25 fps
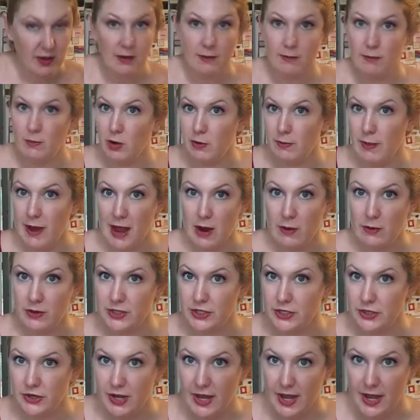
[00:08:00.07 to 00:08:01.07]
more power
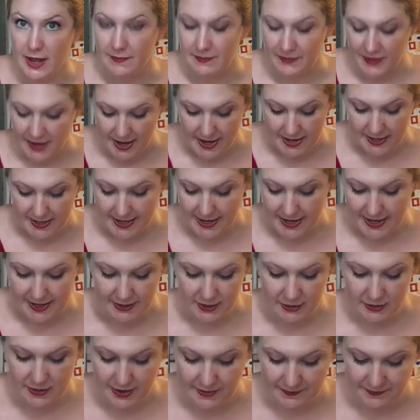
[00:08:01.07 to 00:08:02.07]
to you. I can't
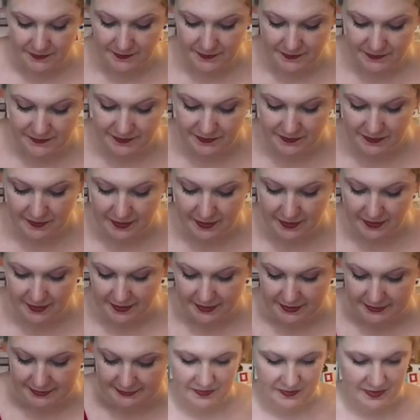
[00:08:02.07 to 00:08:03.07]
do
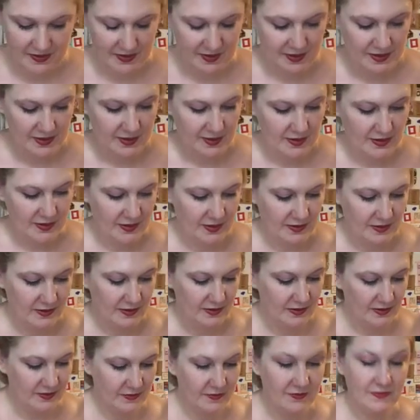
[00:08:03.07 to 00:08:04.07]
it.
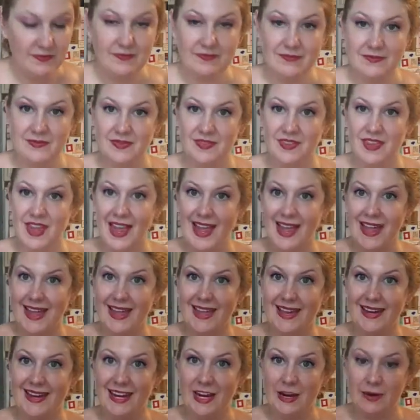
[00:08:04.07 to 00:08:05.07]

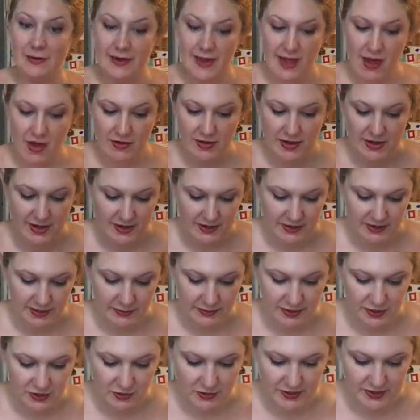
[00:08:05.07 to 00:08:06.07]
And here we go. So
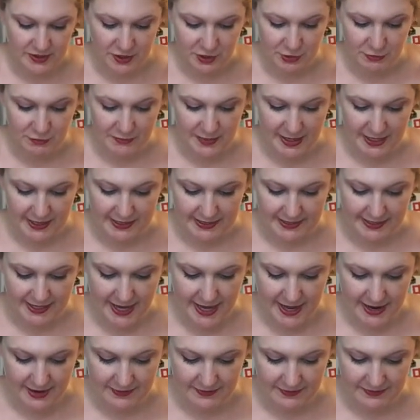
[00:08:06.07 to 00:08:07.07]
we're just going to mix
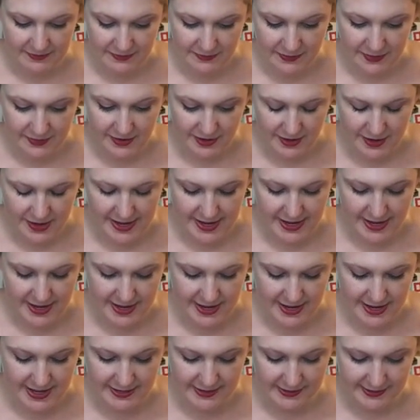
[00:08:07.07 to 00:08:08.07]
it with our
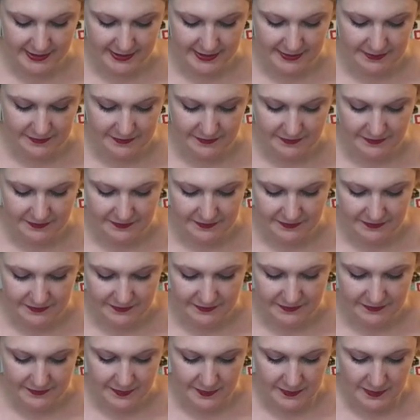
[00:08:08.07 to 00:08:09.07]
hands
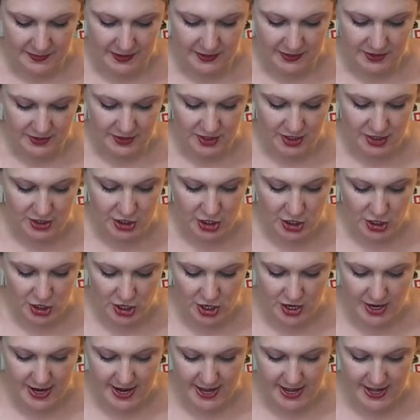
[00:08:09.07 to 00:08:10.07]
to
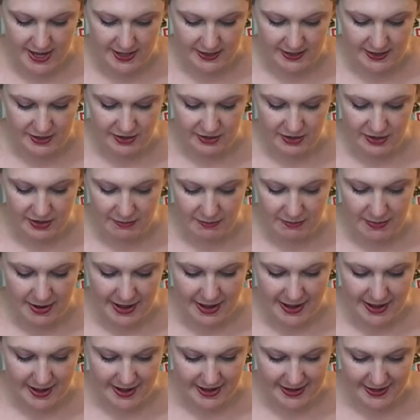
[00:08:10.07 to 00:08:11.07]
turn it to
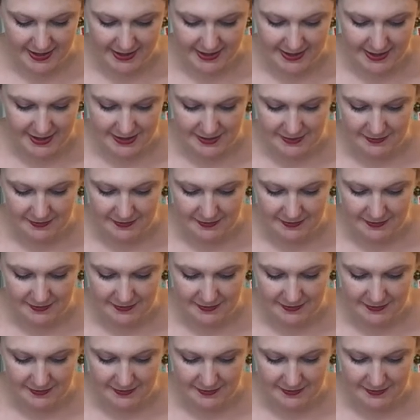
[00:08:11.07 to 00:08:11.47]
combined,